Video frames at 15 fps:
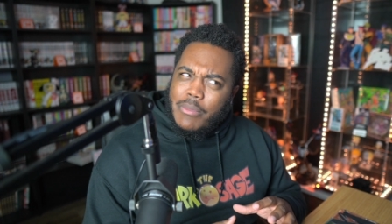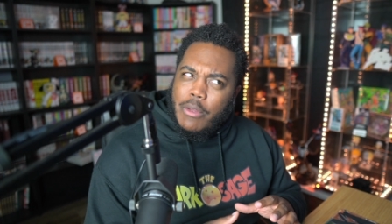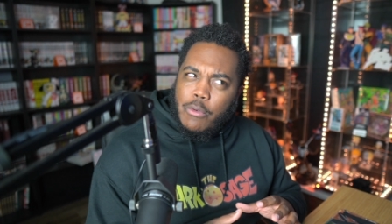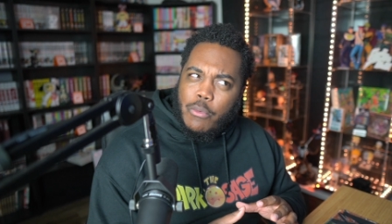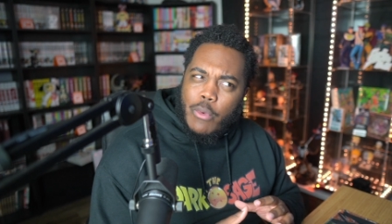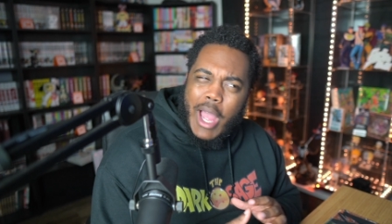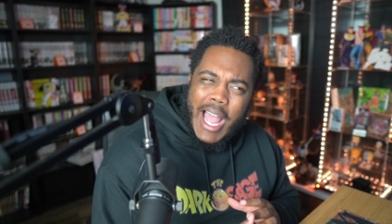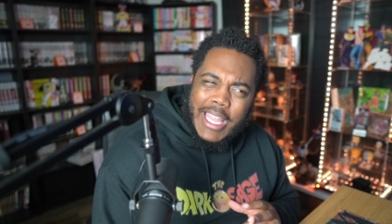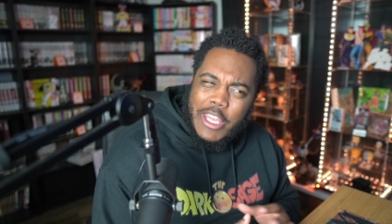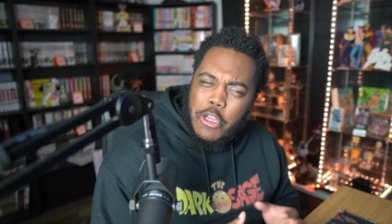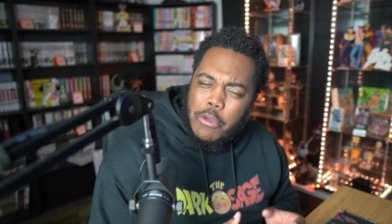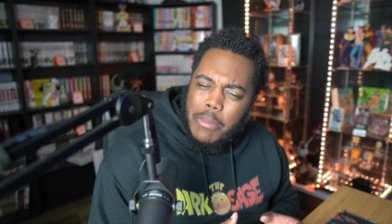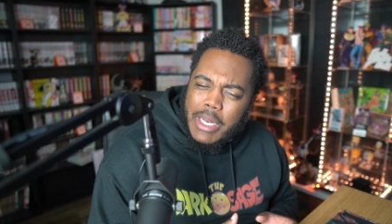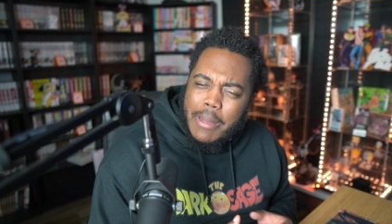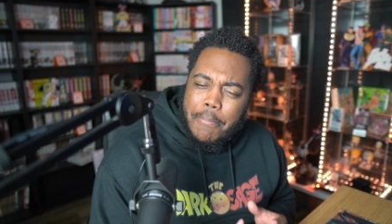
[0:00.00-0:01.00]
rock
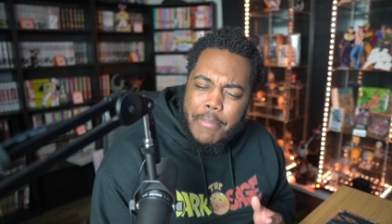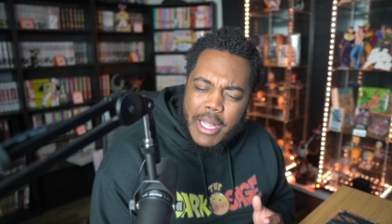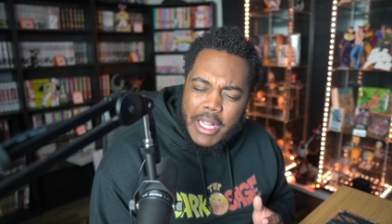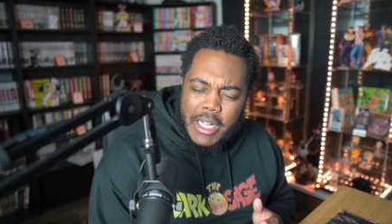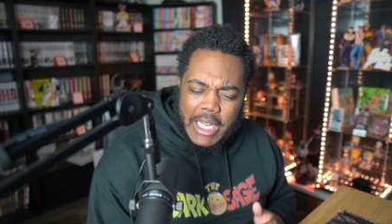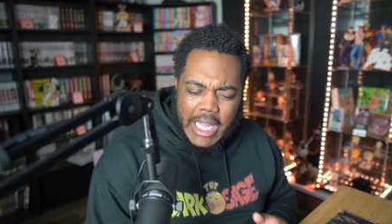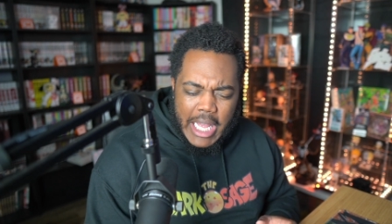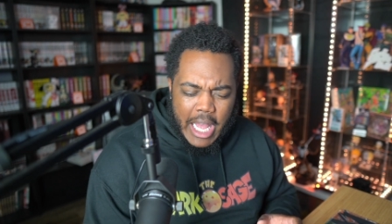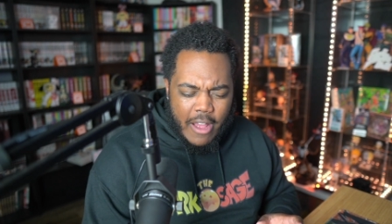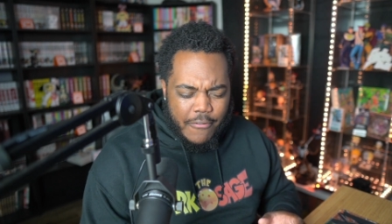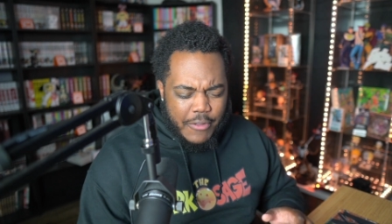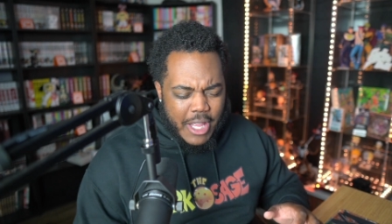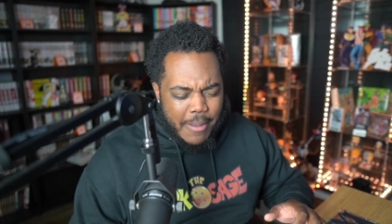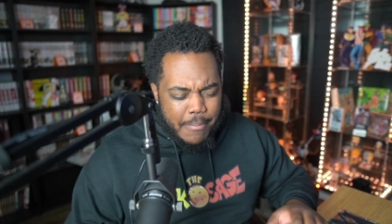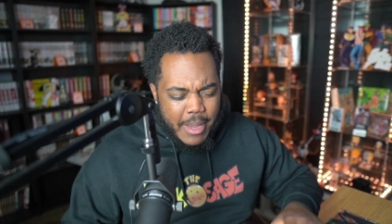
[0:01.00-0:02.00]
human ability of
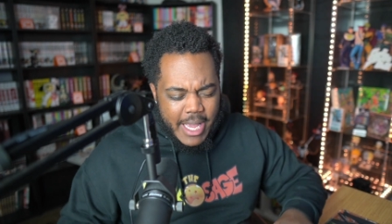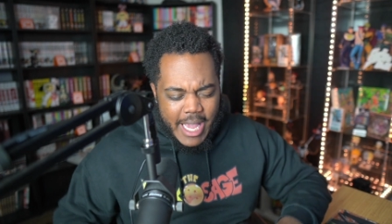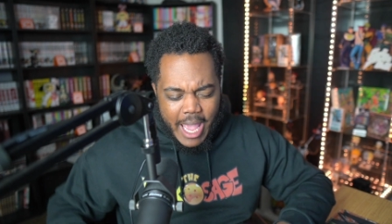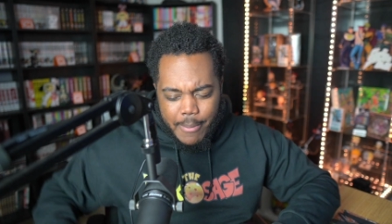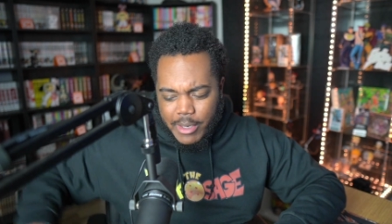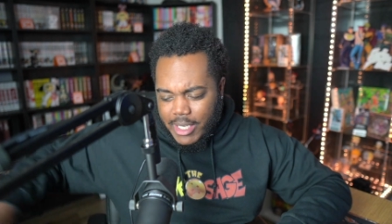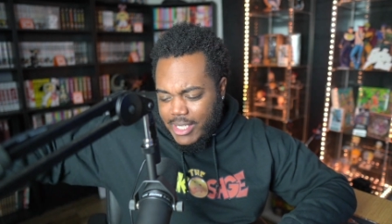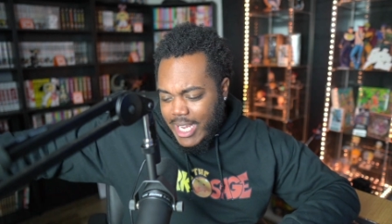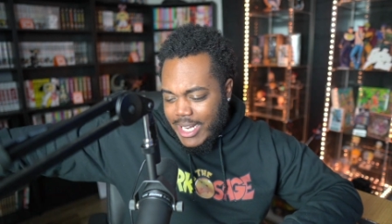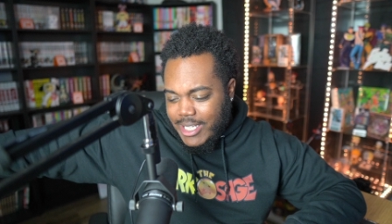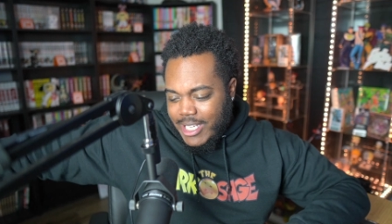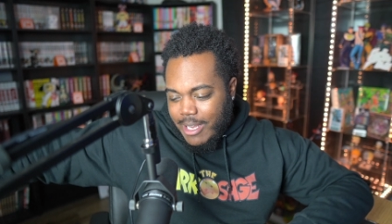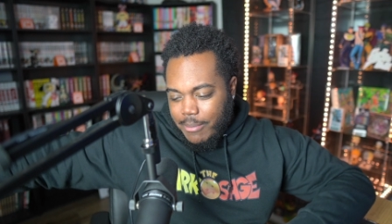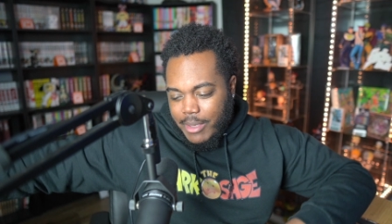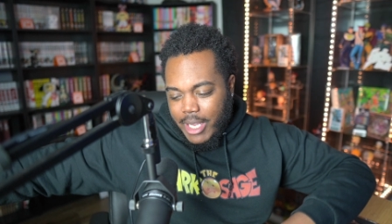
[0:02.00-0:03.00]
them being able to touch
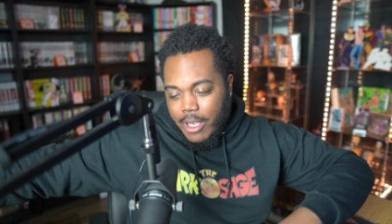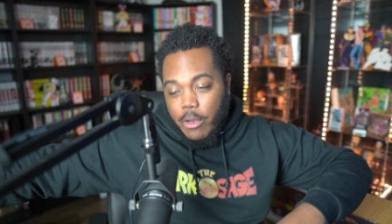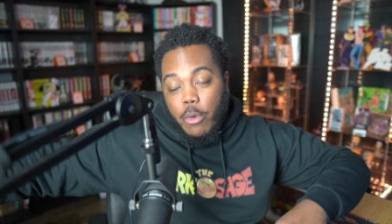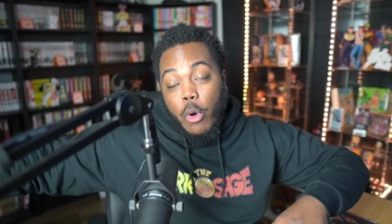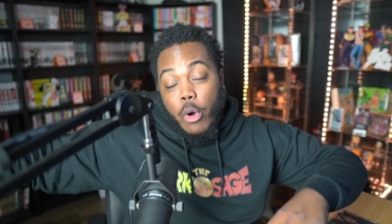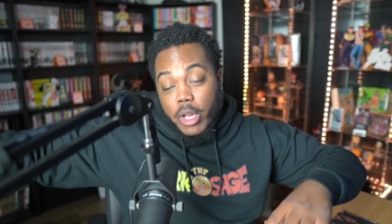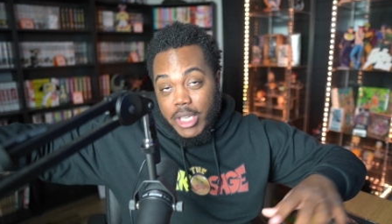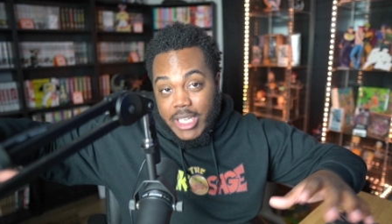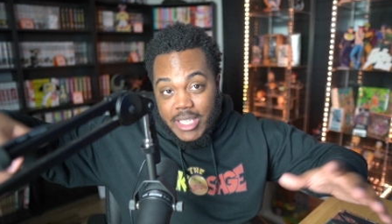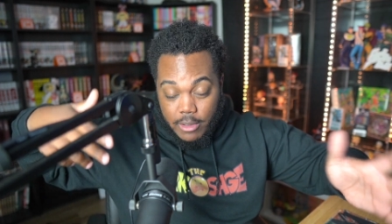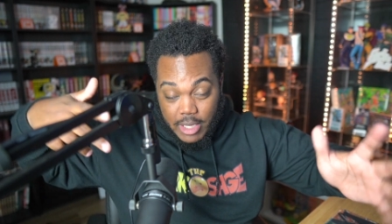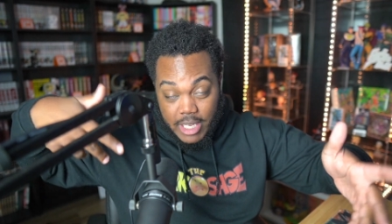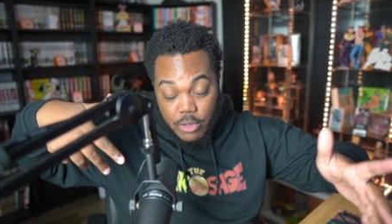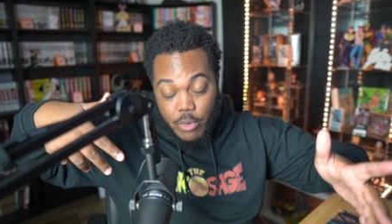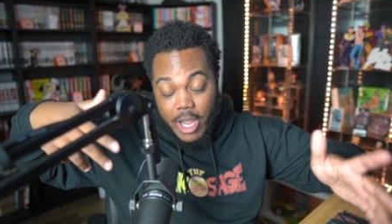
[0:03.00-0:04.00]
something, or at least
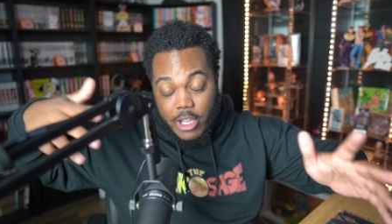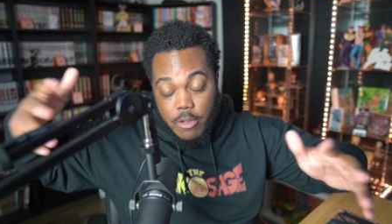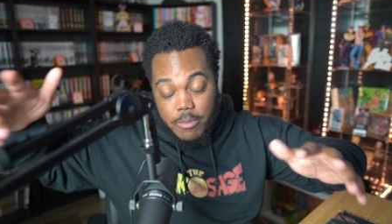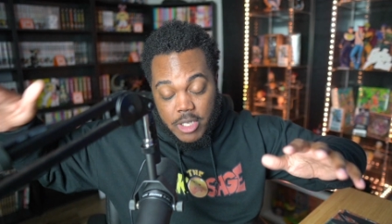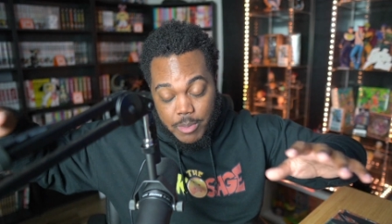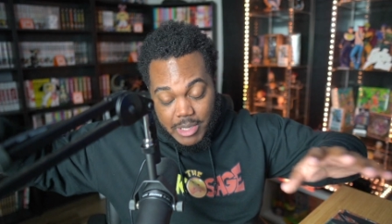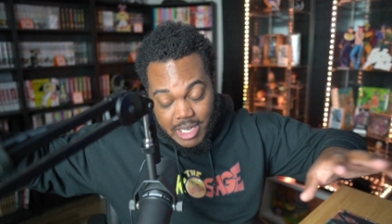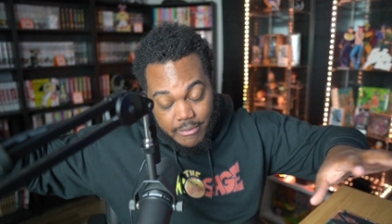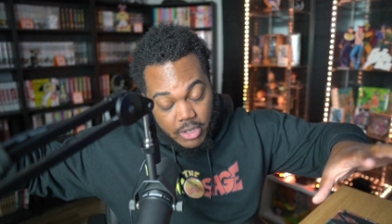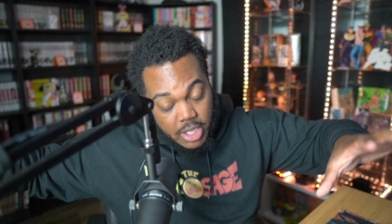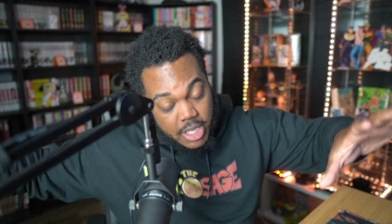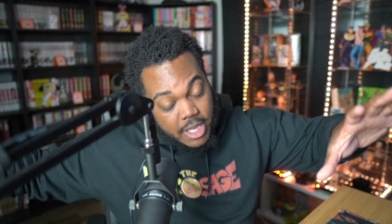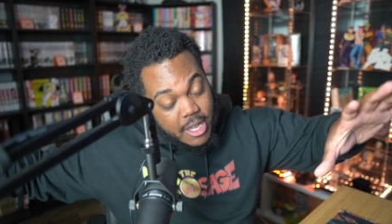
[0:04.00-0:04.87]
this rock human specifically,